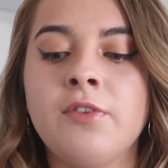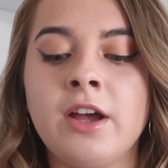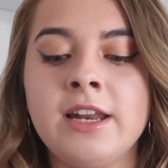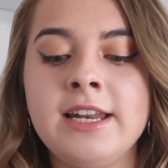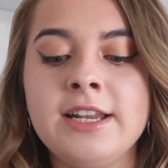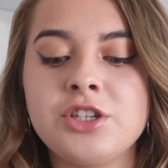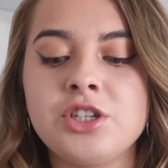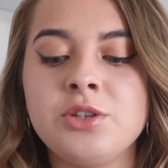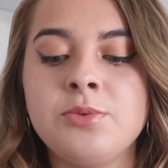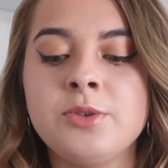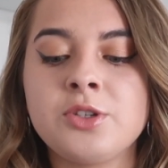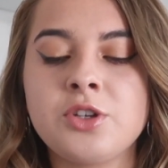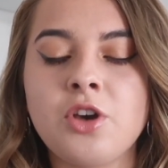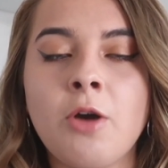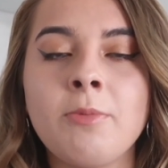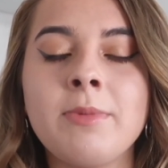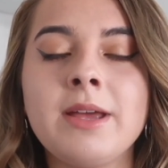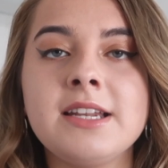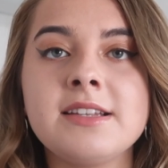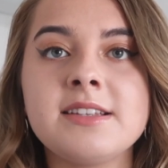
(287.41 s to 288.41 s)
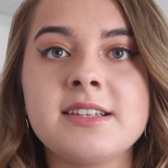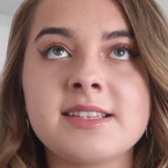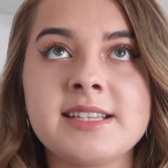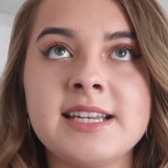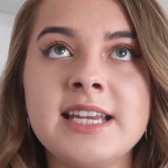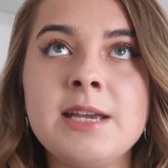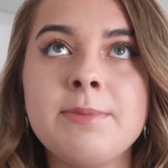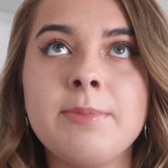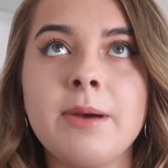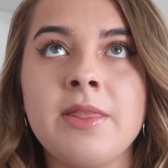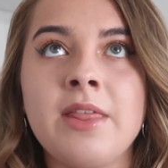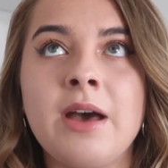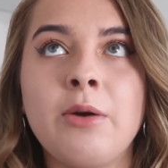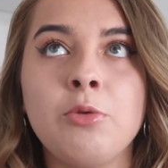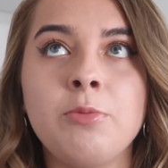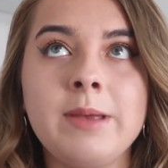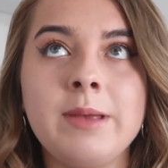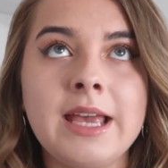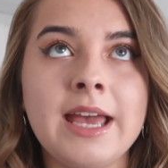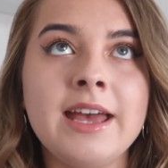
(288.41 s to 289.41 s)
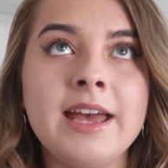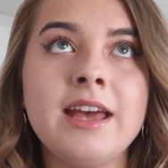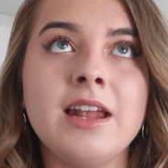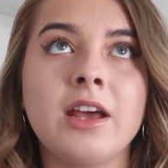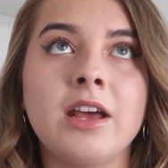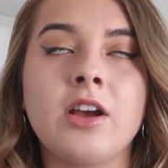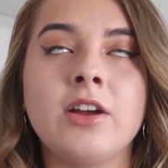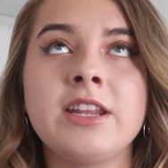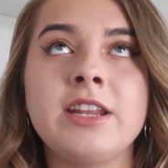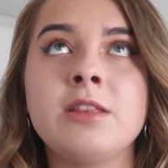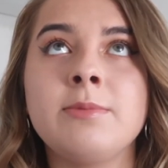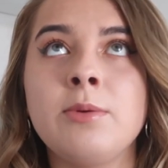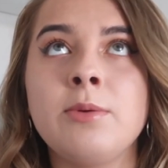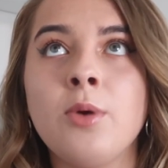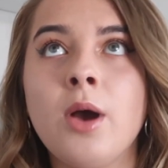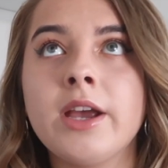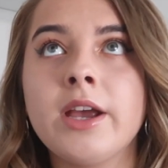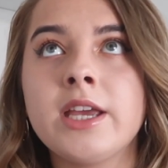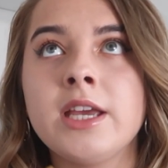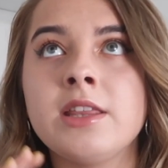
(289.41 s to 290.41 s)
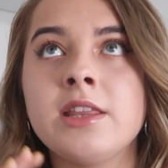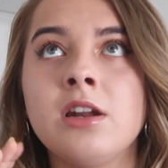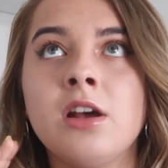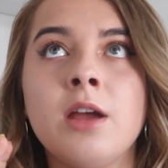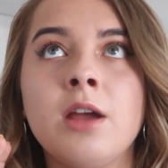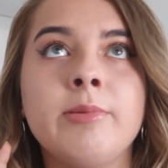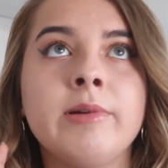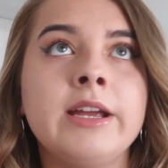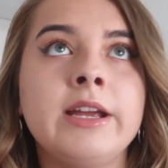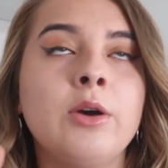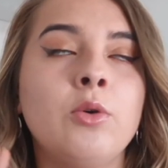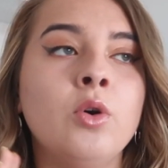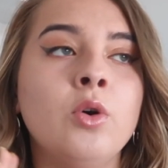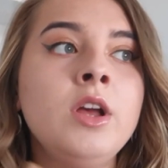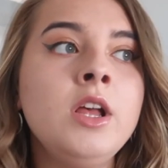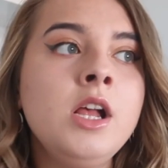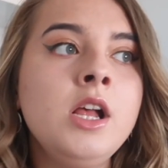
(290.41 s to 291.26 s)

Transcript: I literally would come in to sleep and that would be it. Like I'd either be working in the library or